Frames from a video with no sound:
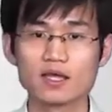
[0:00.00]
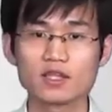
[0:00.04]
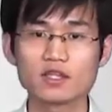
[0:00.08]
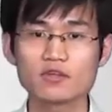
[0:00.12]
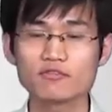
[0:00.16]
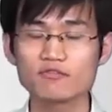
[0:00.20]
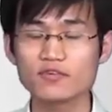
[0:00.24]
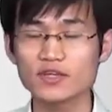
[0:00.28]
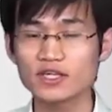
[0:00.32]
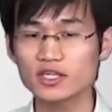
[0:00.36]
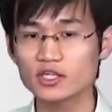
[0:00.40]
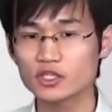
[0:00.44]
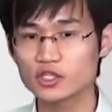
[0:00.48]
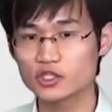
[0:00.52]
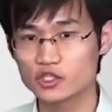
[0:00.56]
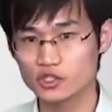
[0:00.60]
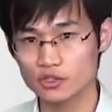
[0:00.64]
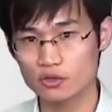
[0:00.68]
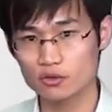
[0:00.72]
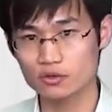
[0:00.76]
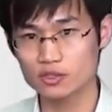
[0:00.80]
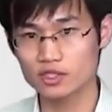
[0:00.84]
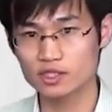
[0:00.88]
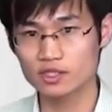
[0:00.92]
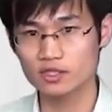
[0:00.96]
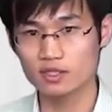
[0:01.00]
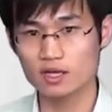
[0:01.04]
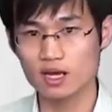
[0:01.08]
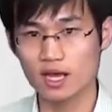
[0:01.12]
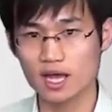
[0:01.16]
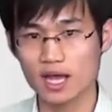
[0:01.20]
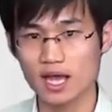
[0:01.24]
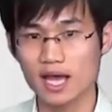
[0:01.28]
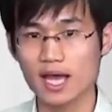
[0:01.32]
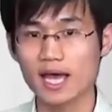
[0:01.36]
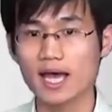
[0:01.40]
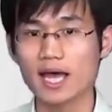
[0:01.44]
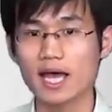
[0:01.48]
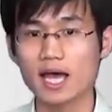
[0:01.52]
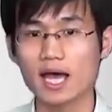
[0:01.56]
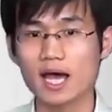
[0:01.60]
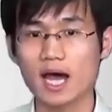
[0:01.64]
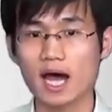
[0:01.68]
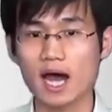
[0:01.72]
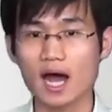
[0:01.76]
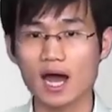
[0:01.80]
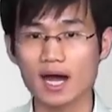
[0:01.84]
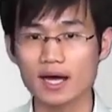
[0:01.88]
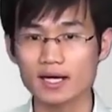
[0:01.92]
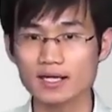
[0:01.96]
The figure shows an
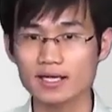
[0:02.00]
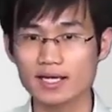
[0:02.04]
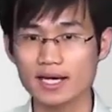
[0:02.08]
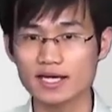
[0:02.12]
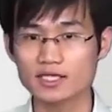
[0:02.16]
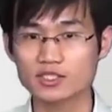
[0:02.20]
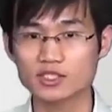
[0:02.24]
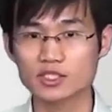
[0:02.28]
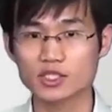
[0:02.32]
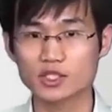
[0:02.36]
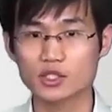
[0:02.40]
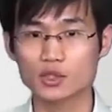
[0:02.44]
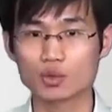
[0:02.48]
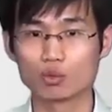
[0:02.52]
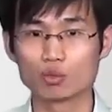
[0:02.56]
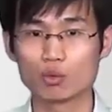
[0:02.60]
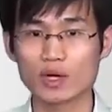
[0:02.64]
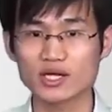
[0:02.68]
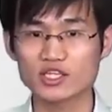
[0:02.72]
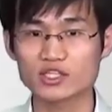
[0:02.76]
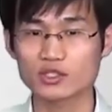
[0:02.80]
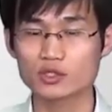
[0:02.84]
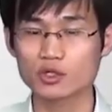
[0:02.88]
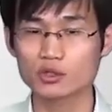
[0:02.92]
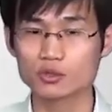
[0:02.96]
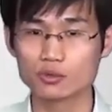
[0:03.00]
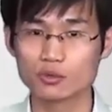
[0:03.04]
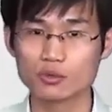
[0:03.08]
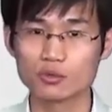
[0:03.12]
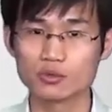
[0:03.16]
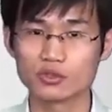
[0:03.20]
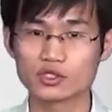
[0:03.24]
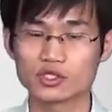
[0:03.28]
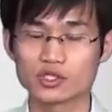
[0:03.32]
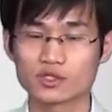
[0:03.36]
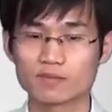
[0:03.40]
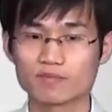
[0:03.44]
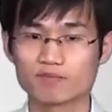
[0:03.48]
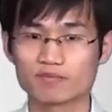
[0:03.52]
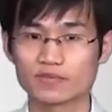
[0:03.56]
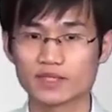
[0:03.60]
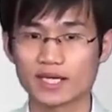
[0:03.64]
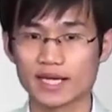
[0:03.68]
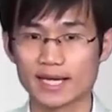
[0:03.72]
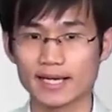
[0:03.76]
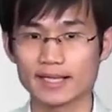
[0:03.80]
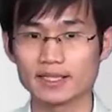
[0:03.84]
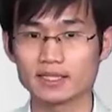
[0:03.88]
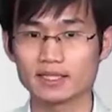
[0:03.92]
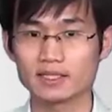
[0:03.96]
IST regional root.
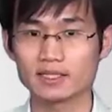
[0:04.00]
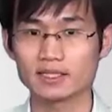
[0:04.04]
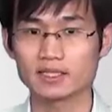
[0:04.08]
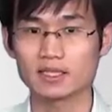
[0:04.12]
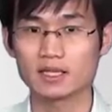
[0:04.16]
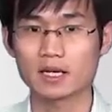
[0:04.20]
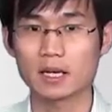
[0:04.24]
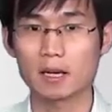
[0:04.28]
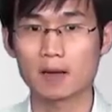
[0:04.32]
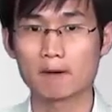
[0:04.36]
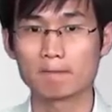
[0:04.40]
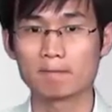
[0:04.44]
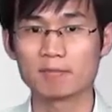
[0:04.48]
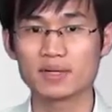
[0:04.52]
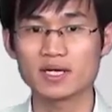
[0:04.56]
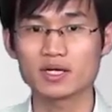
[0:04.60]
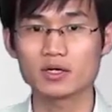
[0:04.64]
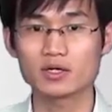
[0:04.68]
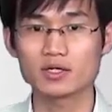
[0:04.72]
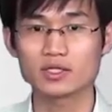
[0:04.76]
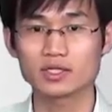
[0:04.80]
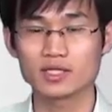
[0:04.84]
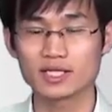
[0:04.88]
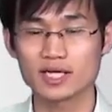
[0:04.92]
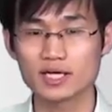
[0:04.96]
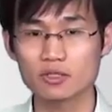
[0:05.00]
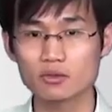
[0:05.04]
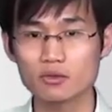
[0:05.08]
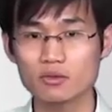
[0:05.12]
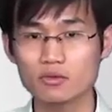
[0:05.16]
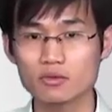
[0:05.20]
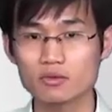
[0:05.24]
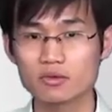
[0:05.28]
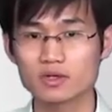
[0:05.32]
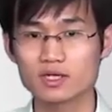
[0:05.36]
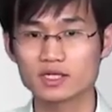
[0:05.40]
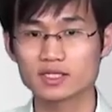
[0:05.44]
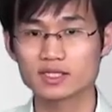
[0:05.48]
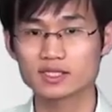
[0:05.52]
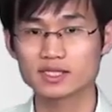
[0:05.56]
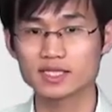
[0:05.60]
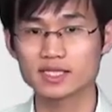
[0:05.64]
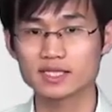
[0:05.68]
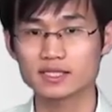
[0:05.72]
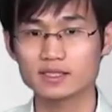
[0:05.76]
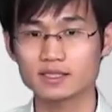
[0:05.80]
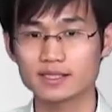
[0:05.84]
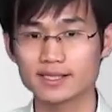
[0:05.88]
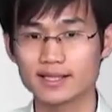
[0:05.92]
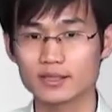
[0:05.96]
In B0,
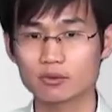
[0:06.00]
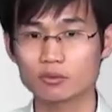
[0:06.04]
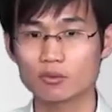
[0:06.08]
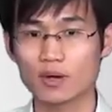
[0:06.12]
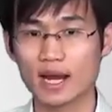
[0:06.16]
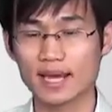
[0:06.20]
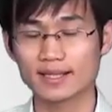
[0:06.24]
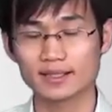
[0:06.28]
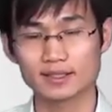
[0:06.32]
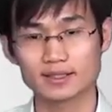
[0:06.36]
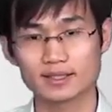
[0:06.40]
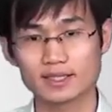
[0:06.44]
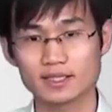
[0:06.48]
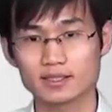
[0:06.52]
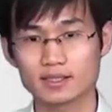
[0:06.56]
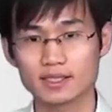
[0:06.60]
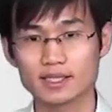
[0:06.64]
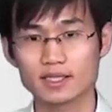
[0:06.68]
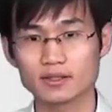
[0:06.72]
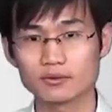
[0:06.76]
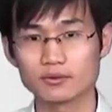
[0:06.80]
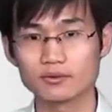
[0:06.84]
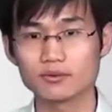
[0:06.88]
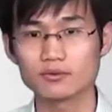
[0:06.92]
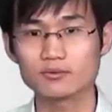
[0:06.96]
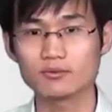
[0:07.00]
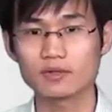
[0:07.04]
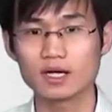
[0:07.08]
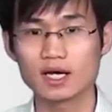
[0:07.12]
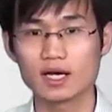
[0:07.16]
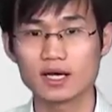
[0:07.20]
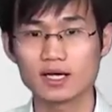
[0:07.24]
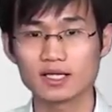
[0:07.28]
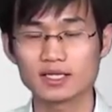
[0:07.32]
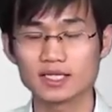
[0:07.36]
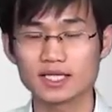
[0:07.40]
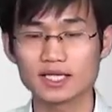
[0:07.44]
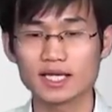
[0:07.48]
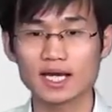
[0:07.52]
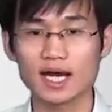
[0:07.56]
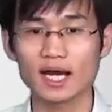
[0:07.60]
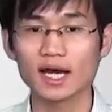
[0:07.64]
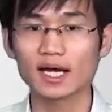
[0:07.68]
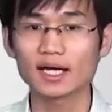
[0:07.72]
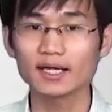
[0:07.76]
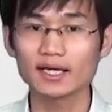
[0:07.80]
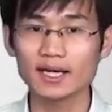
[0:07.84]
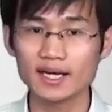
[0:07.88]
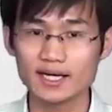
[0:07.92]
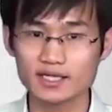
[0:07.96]
C0, and D0, the
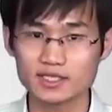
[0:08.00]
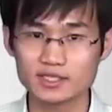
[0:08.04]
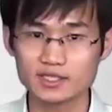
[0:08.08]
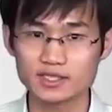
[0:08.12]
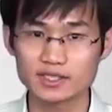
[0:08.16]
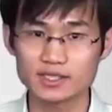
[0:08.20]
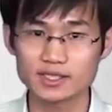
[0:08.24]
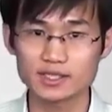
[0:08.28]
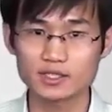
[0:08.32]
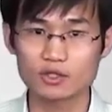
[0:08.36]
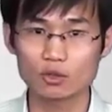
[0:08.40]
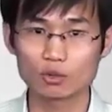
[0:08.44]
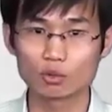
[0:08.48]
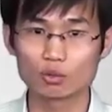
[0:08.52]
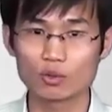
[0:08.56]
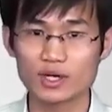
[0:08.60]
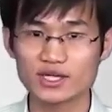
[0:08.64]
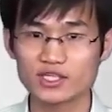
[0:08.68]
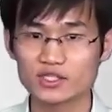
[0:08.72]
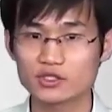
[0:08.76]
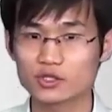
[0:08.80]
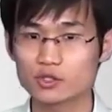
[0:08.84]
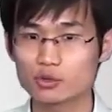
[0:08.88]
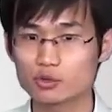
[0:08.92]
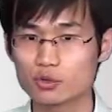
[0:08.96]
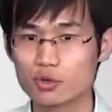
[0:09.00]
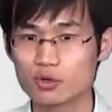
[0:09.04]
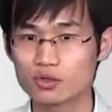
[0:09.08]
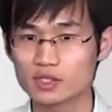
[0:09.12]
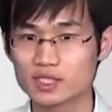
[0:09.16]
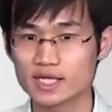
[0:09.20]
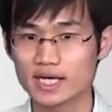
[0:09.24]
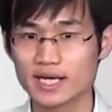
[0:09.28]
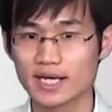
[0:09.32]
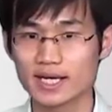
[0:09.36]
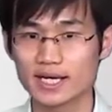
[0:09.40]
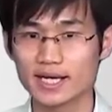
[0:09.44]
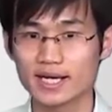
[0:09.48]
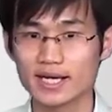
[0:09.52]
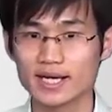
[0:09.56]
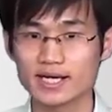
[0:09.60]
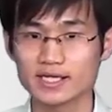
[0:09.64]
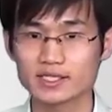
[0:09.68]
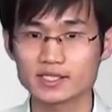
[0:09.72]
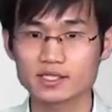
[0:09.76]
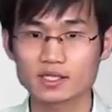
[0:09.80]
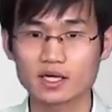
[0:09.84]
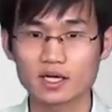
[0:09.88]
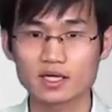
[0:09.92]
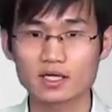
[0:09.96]
IST regional root
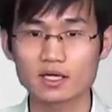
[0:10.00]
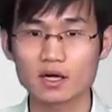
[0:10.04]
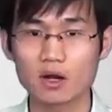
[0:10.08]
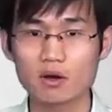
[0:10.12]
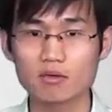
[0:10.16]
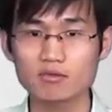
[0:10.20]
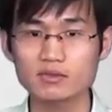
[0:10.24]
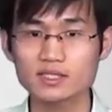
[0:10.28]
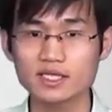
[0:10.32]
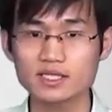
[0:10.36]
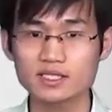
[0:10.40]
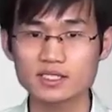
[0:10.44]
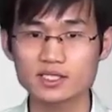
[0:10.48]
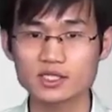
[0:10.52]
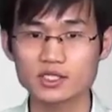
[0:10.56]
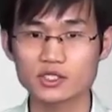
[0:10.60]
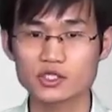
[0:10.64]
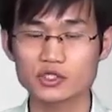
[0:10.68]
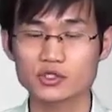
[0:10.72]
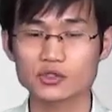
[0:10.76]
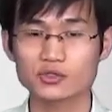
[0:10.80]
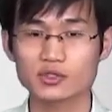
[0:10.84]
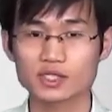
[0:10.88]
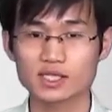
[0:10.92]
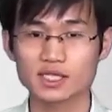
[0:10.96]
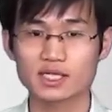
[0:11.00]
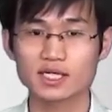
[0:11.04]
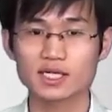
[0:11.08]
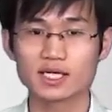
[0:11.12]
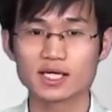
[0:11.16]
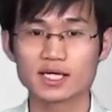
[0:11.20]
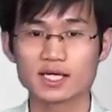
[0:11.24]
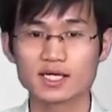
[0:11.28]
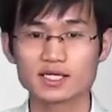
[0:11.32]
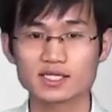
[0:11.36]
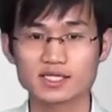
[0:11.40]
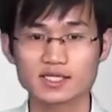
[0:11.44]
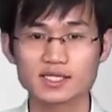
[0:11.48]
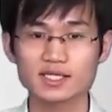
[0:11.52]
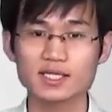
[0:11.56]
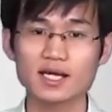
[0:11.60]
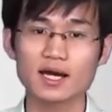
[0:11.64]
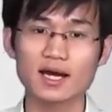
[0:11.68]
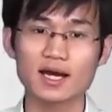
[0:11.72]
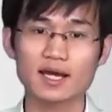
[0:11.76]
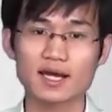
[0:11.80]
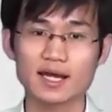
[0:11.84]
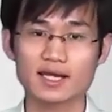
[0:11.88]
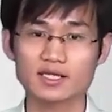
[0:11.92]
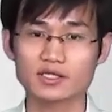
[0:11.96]
is closest to the
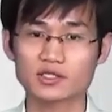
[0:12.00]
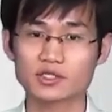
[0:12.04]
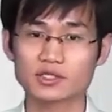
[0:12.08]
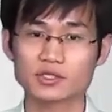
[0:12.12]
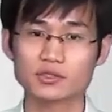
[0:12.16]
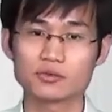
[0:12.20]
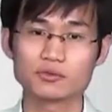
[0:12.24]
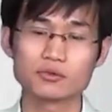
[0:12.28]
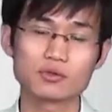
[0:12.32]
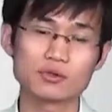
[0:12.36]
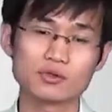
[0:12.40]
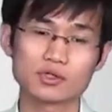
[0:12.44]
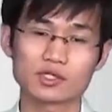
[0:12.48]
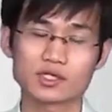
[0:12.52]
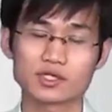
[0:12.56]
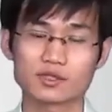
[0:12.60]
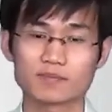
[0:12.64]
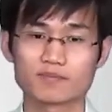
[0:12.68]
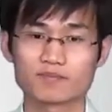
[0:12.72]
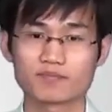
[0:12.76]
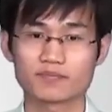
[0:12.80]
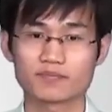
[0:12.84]
CIST root.